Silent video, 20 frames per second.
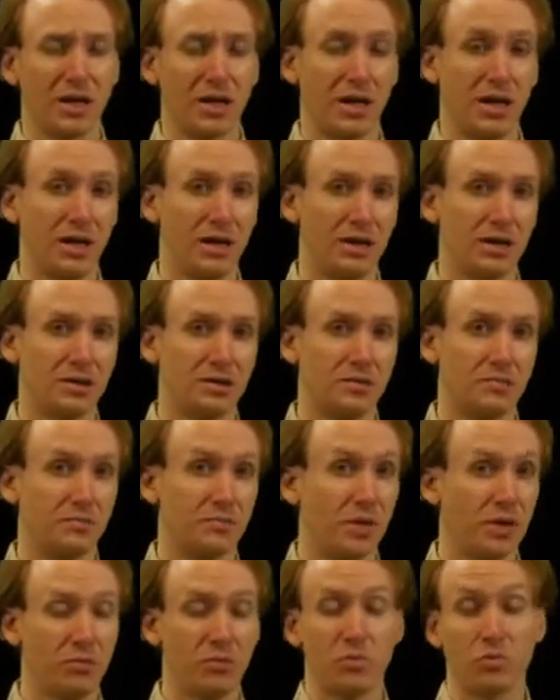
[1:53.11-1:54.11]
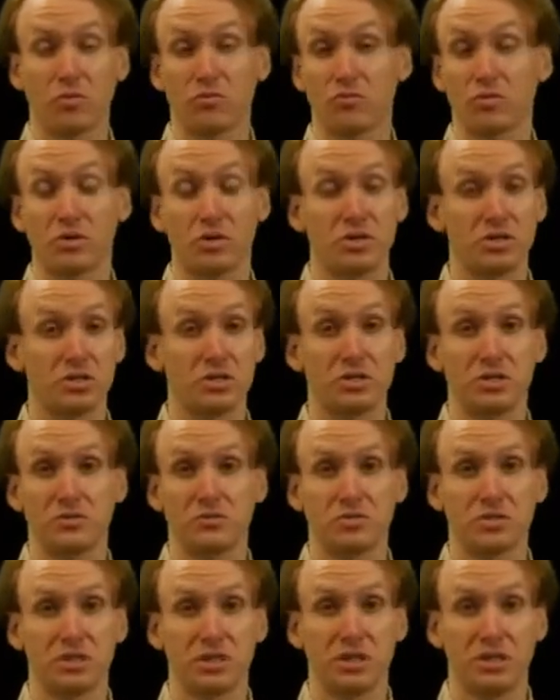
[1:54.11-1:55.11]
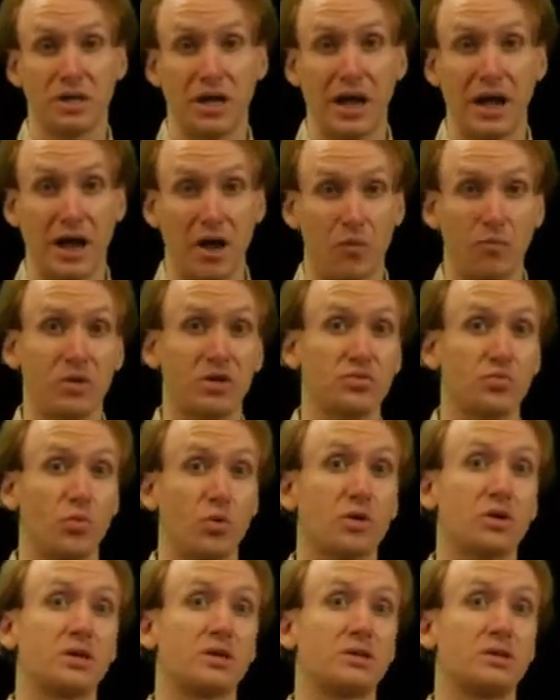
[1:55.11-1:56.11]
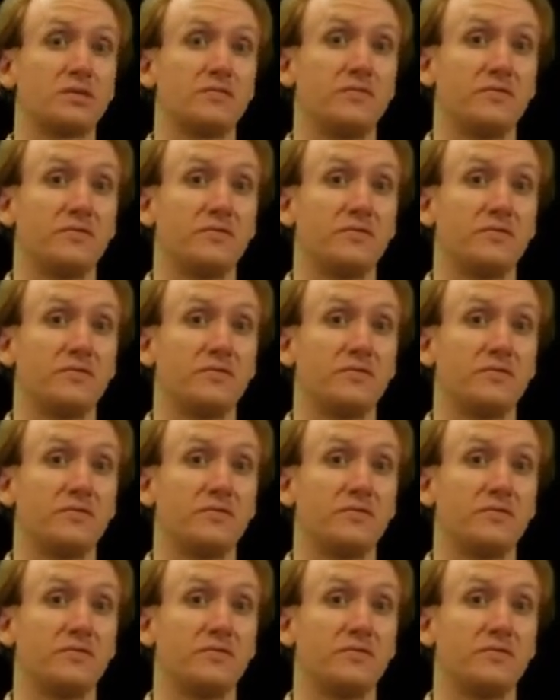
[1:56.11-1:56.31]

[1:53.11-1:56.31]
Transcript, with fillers: and maybe we're really just interested in how much work it